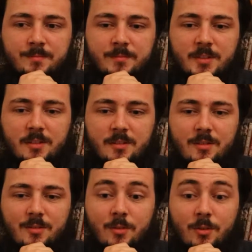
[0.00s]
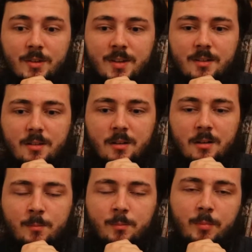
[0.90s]
You know, not great.
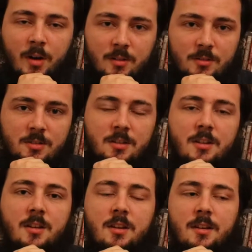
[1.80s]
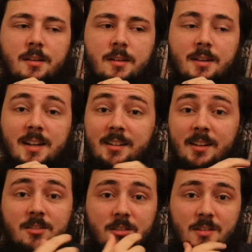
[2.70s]
But
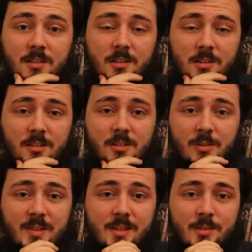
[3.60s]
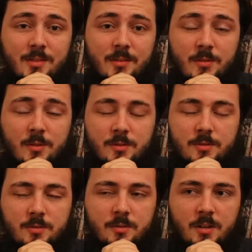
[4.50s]
Gladiator, you know, he is, of course,